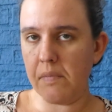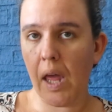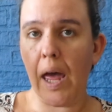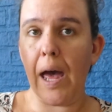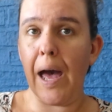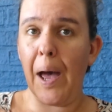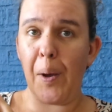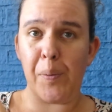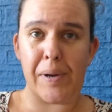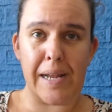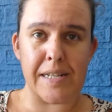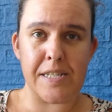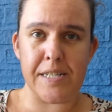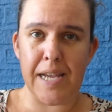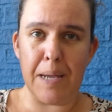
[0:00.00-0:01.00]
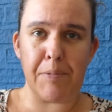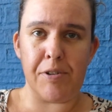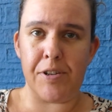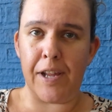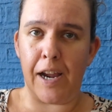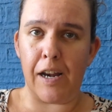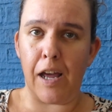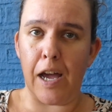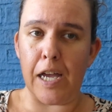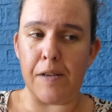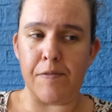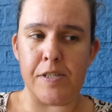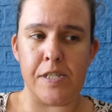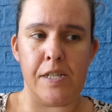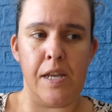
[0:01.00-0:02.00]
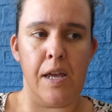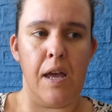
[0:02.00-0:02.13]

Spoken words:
how that shaped their lives,